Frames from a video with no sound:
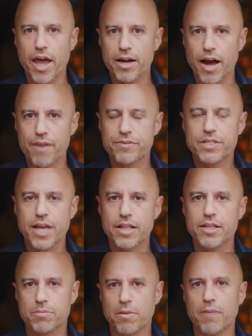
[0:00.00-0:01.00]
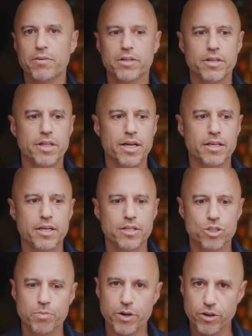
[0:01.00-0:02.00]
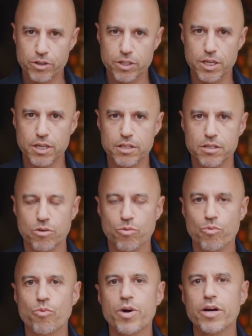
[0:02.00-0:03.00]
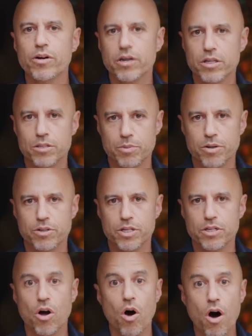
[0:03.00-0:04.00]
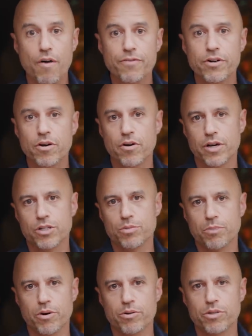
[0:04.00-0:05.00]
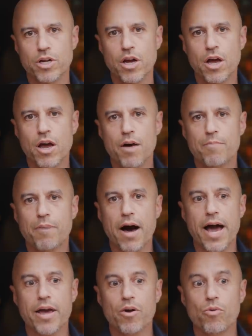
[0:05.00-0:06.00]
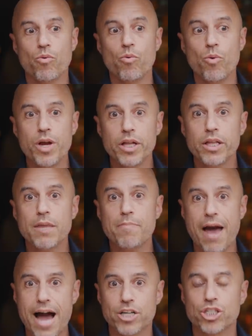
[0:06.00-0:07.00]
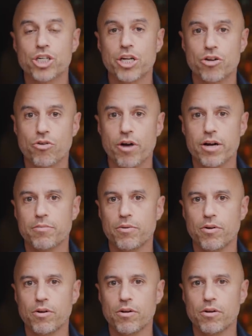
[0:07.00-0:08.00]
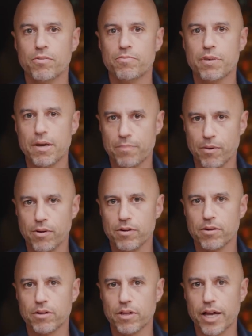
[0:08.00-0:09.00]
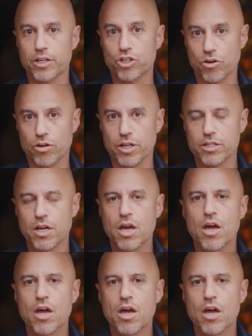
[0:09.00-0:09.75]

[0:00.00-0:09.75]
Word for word: And I've said this publicly that conspiracies, the real conspiracies, often are exposed by really passionate, credible people like journalists.